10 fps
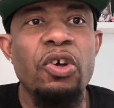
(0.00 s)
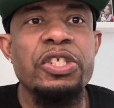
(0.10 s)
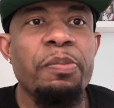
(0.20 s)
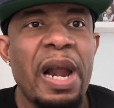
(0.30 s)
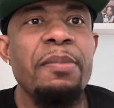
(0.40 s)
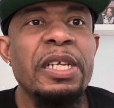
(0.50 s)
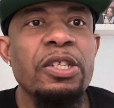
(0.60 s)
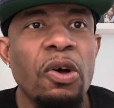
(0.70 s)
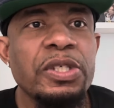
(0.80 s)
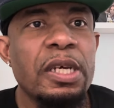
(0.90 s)
loss to Brian
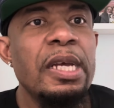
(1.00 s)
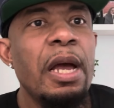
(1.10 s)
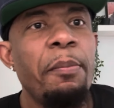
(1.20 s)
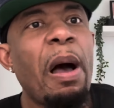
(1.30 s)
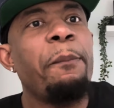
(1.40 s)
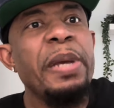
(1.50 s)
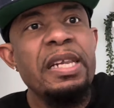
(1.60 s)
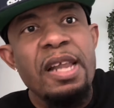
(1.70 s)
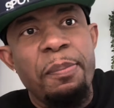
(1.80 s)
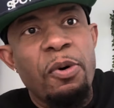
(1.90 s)
Mendoza by
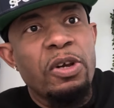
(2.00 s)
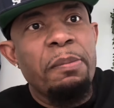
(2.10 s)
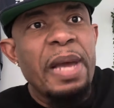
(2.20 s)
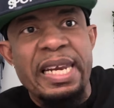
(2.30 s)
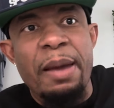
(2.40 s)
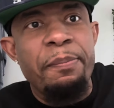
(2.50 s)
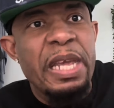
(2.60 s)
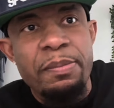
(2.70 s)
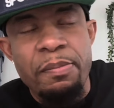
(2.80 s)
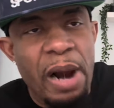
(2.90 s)
beating up on the man that
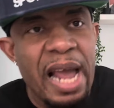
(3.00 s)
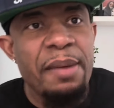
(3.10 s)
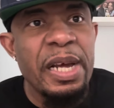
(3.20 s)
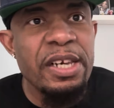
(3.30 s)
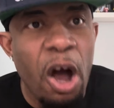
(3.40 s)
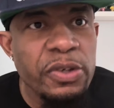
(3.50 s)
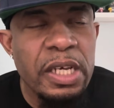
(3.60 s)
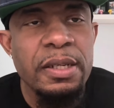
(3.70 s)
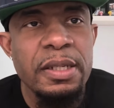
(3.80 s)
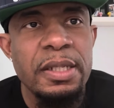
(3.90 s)
beat Brian
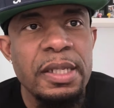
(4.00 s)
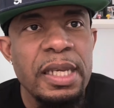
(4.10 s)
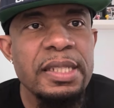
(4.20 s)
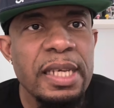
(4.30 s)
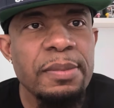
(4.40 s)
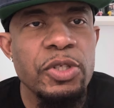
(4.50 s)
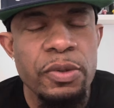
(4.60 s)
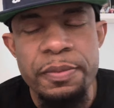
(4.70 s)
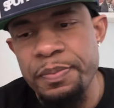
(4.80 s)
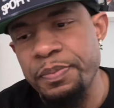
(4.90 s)
Mendoza in
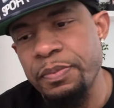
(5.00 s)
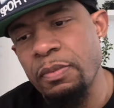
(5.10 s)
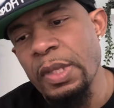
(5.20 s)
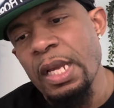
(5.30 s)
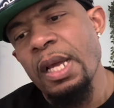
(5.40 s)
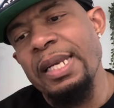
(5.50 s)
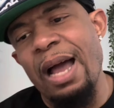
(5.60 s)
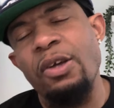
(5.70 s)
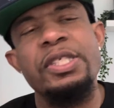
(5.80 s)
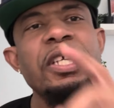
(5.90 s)
Tszyu.
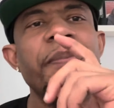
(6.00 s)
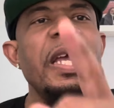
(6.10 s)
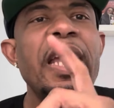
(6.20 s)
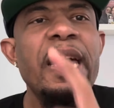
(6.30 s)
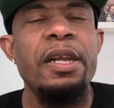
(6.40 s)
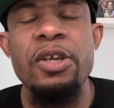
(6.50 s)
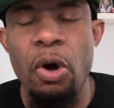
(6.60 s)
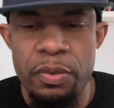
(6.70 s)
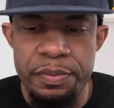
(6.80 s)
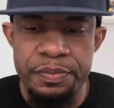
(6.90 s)
Now, something here to
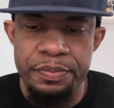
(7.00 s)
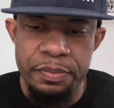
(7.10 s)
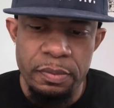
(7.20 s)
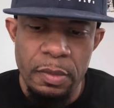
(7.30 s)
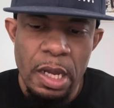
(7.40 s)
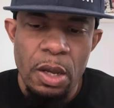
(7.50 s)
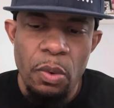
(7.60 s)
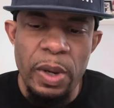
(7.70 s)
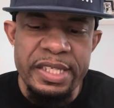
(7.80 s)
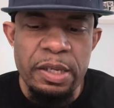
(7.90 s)
note.
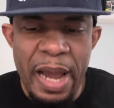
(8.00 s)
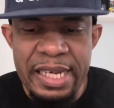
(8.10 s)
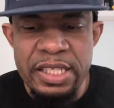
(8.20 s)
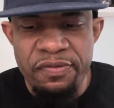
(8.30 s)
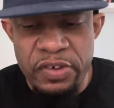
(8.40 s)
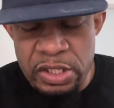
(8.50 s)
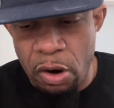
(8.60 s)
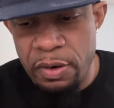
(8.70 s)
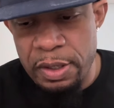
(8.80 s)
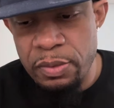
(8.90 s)
When Sebastian
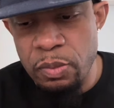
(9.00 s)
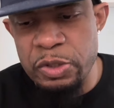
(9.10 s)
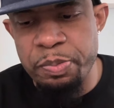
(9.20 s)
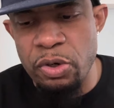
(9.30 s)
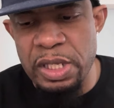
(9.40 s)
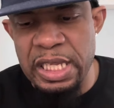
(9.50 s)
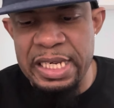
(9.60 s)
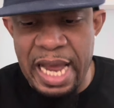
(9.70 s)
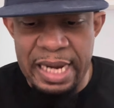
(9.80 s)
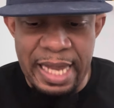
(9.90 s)
Fundora was brutally
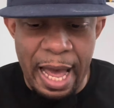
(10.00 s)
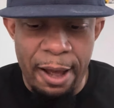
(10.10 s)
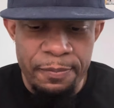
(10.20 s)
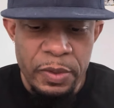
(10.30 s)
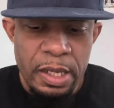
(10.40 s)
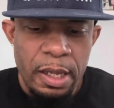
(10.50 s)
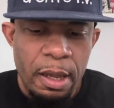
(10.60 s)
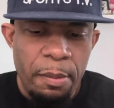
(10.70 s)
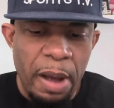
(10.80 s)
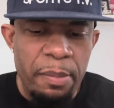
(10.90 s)
knocked out
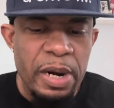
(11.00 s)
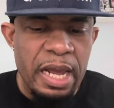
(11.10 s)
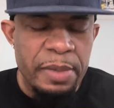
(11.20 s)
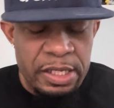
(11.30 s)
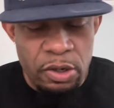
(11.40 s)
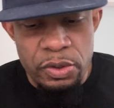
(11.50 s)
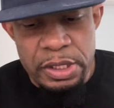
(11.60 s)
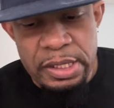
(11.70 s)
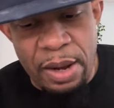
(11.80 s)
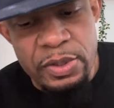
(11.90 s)
by Brian
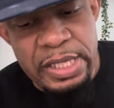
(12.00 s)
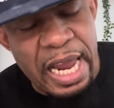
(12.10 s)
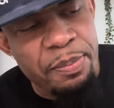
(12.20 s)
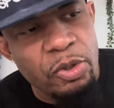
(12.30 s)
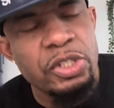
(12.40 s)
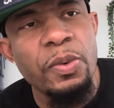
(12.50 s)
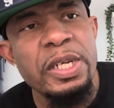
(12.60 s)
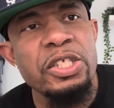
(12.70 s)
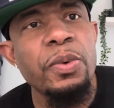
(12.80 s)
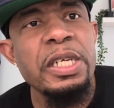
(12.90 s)
Mendoza, that was April of
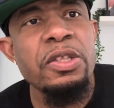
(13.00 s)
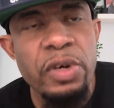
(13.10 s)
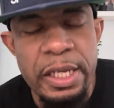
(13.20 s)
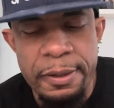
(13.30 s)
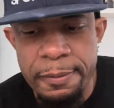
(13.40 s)
2023,